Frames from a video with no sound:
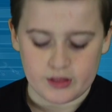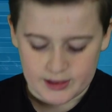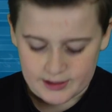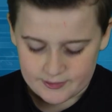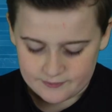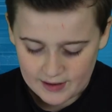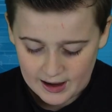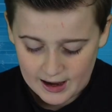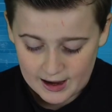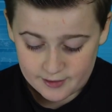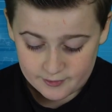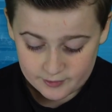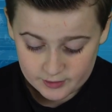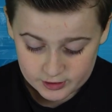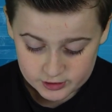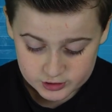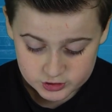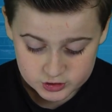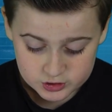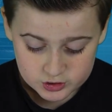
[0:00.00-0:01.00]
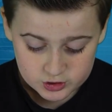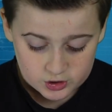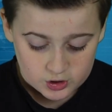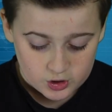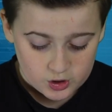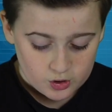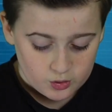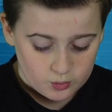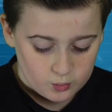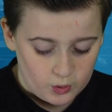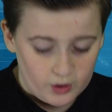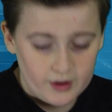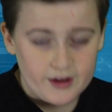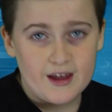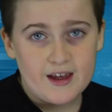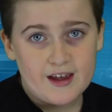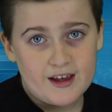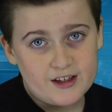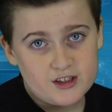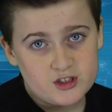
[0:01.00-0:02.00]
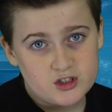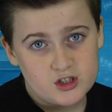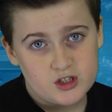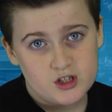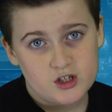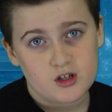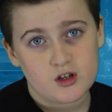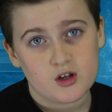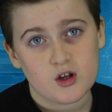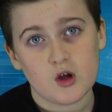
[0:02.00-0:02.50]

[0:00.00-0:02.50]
the virus, what it is,